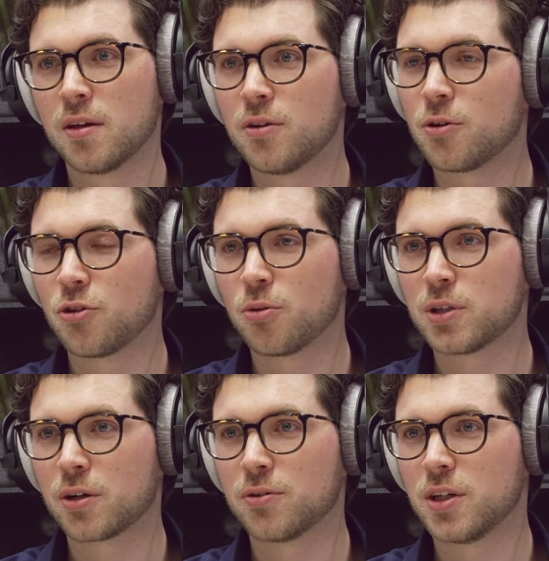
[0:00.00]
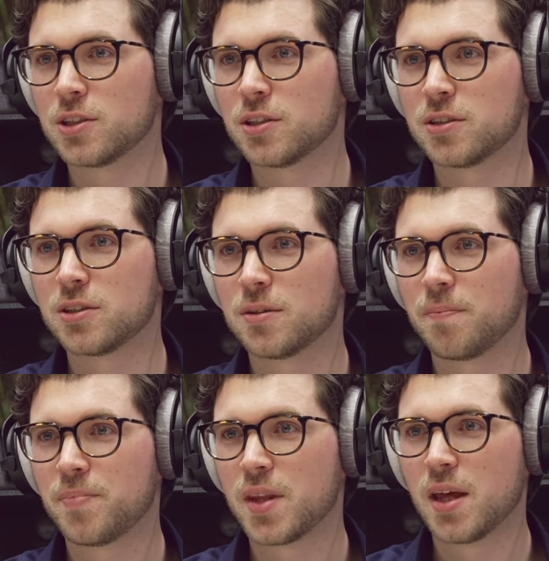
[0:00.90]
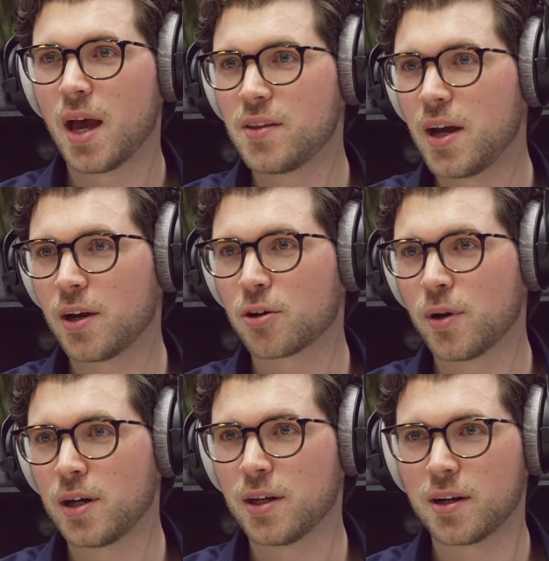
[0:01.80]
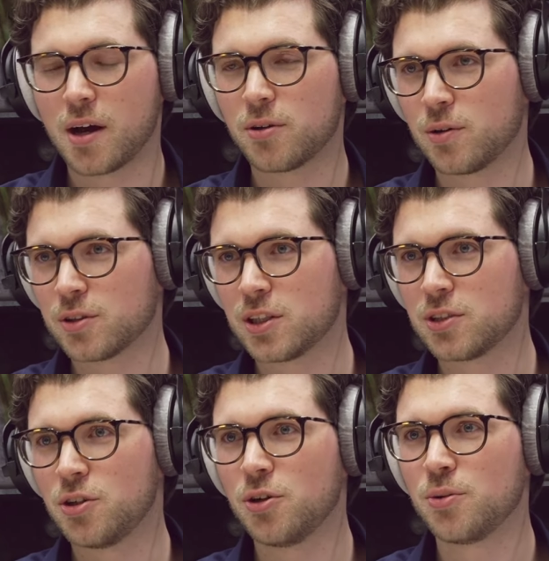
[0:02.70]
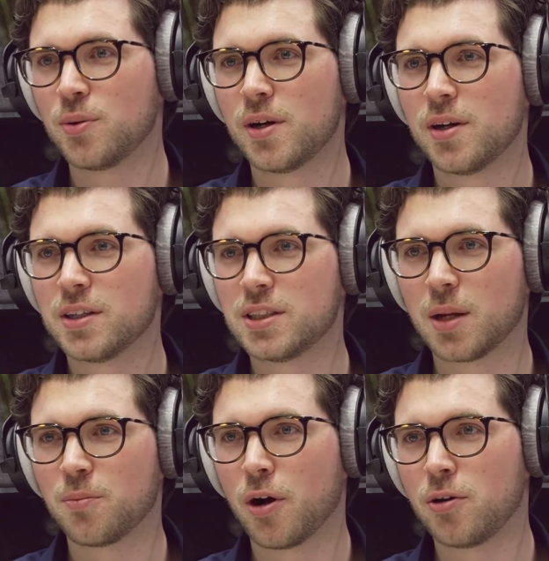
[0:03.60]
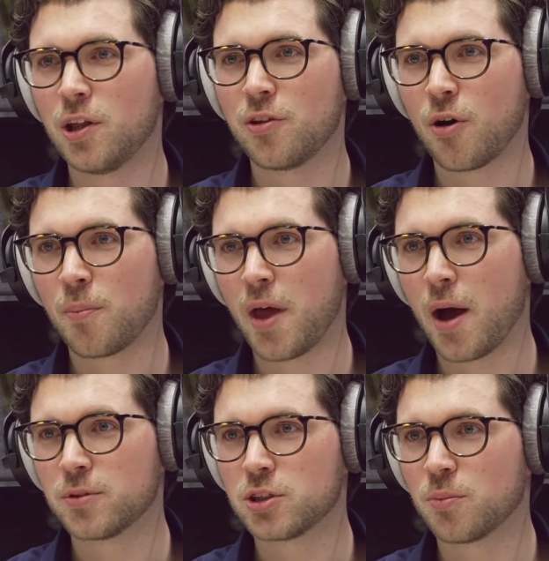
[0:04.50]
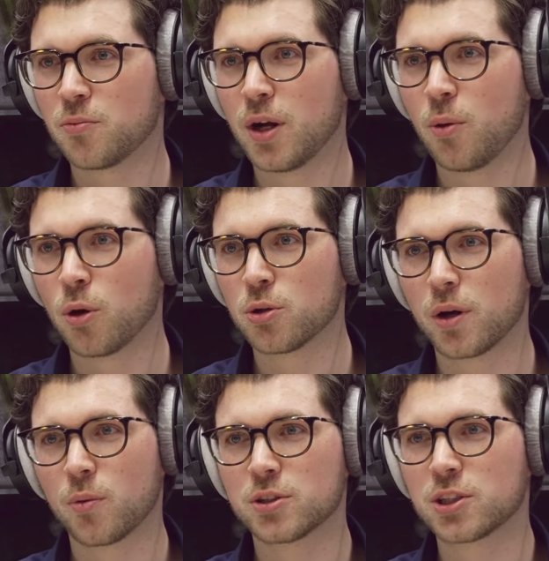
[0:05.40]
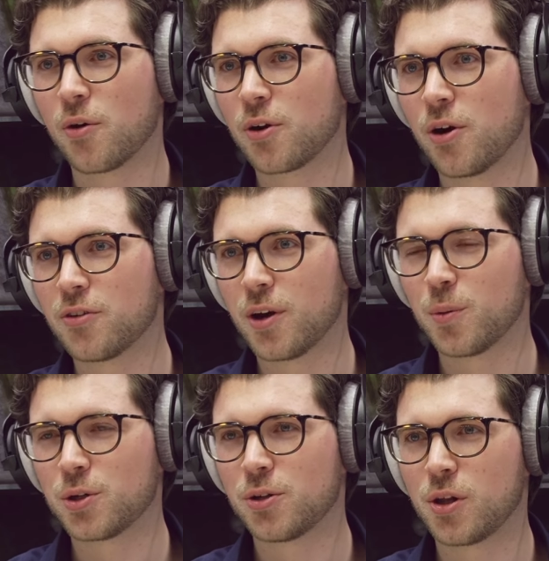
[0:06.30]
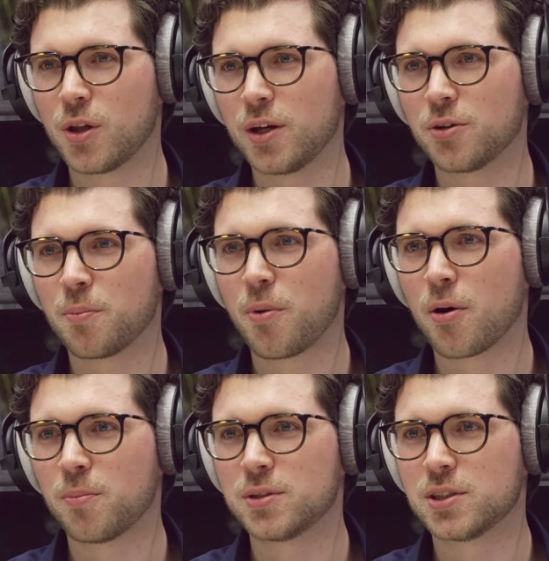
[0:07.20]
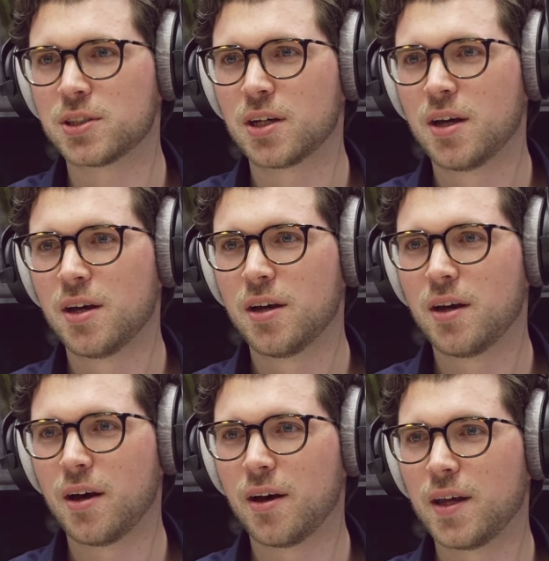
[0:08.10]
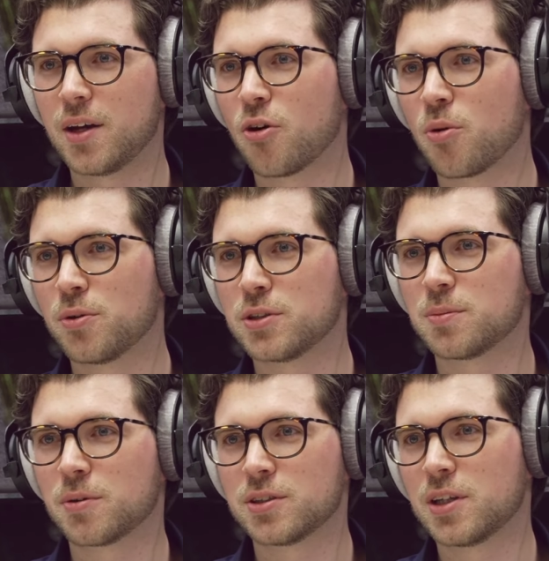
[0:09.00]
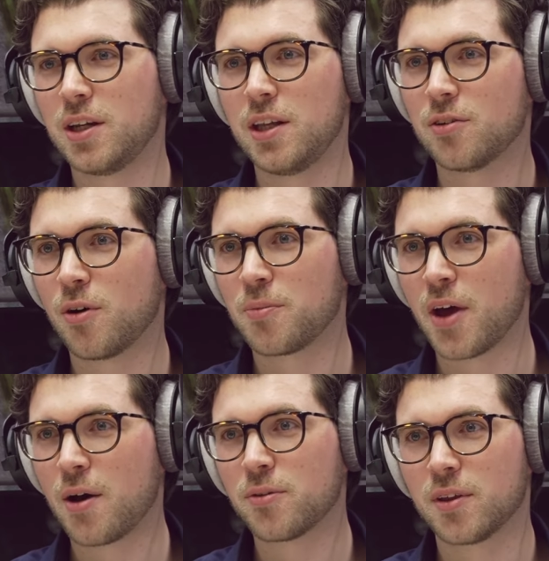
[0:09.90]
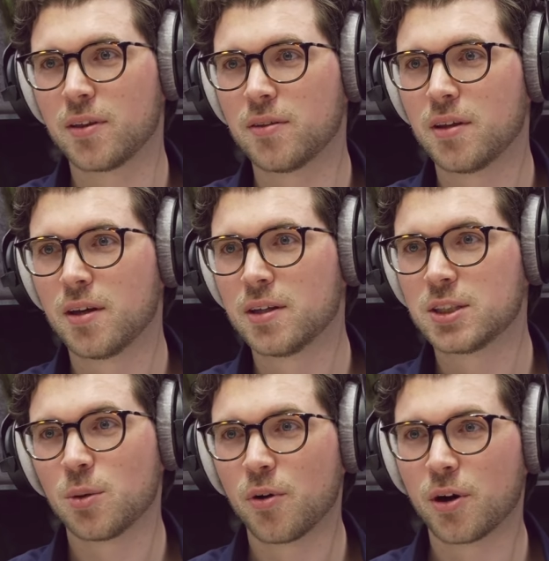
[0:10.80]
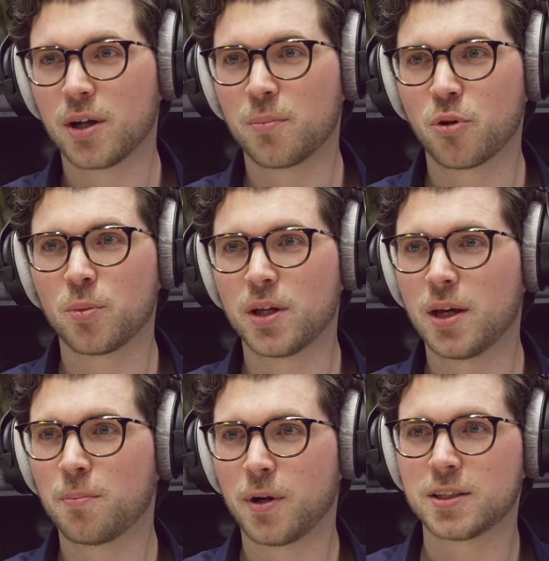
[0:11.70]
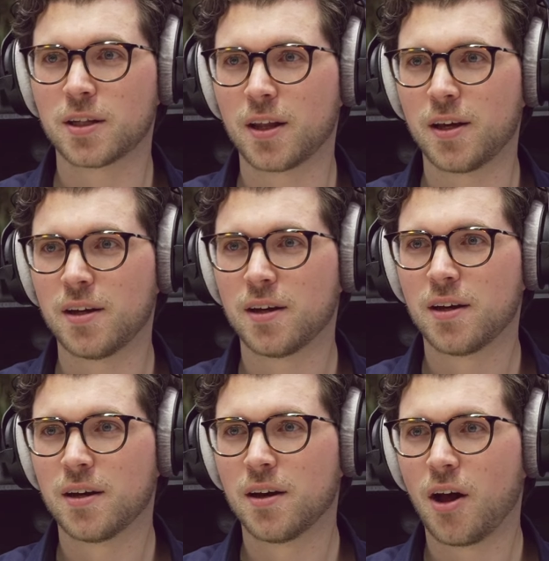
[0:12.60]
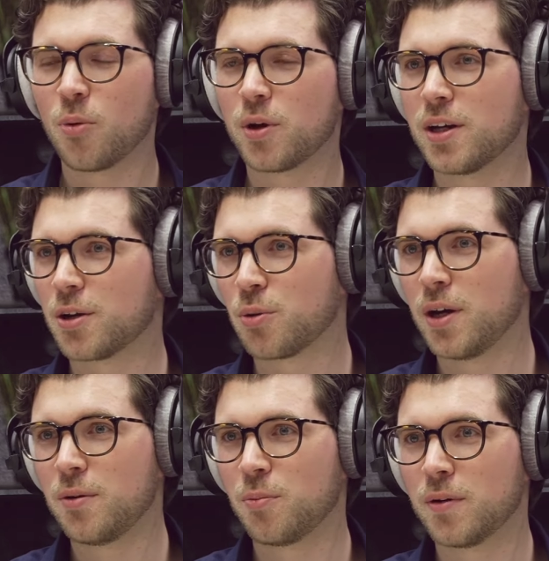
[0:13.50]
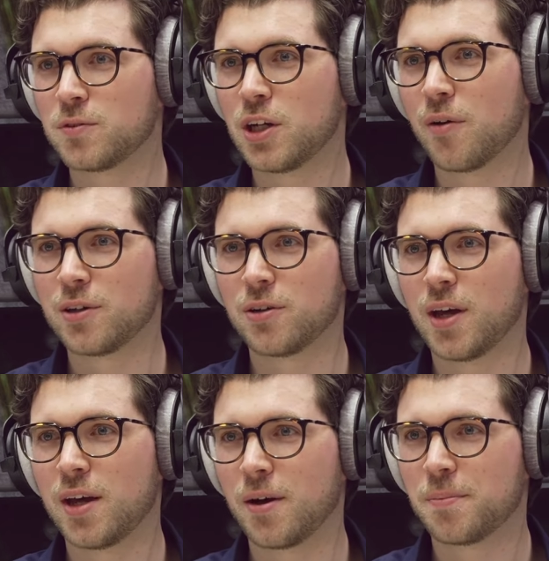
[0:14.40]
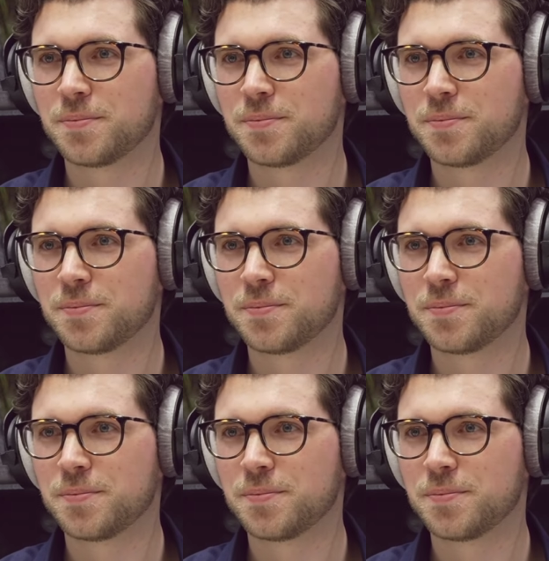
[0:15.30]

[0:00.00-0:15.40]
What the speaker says: their terms and conditions. And they agreed. And now there is this new setup where you need to opt out. So I'm really wondering what's going on there with all the legal departments in corporates, because they need to opt out. And somewhere they probably implicitly already agreed with sharing their data.